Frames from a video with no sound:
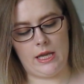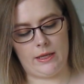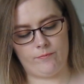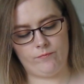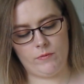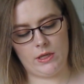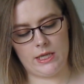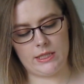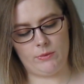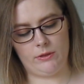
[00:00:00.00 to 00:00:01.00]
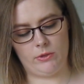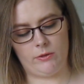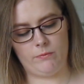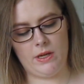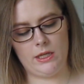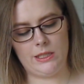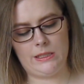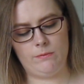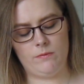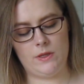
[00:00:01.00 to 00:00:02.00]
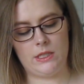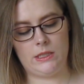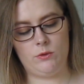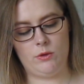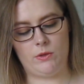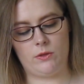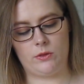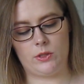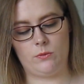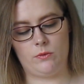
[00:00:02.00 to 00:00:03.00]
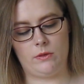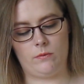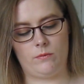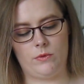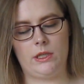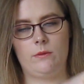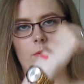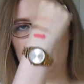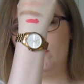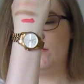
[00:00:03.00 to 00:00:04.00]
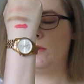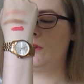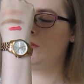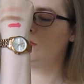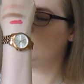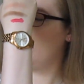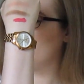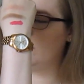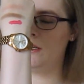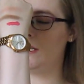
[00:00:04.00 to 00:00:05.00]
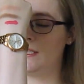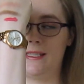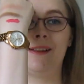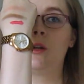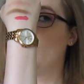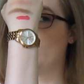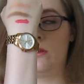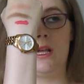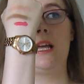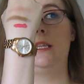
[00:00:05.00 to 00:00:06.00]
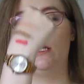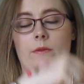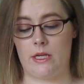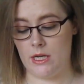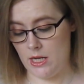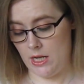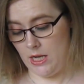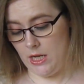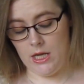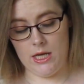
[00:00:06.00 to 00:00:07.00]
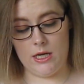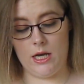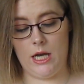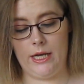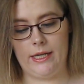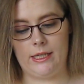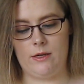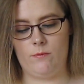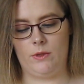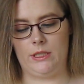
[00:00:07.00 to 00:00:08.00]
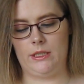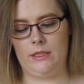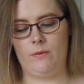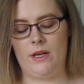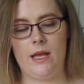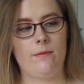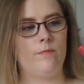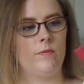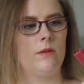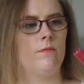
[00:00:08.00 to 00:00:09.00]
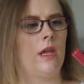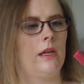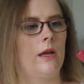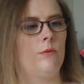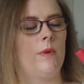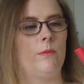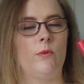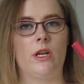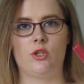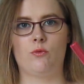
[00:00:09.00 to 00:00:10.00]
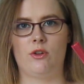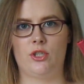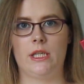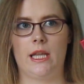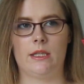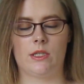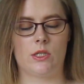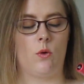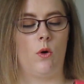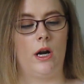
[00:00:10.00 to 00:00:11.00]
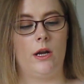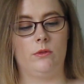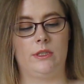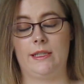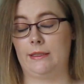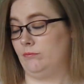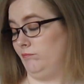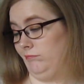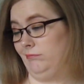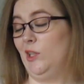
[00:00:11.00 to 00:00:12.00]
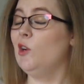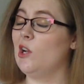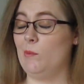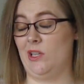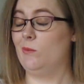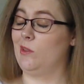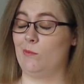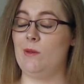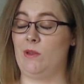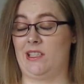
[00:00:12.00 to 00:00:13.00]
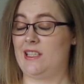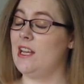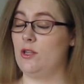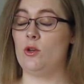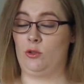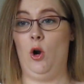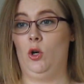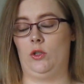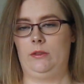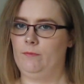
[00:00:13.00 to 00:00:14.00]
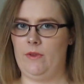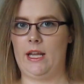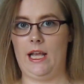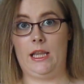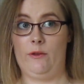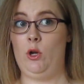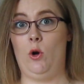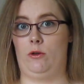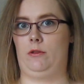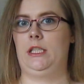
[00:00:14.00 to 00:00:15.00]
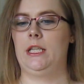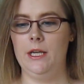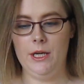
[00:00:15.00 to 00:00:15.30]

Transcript: yeah, it has a little bit of pinkness to it, but also the red color. It's a coral. I love it. Ugh, it was when I, I remember when I swatched it at the store. I was like, "You're coming home with me because that you're a coral, and I love corals.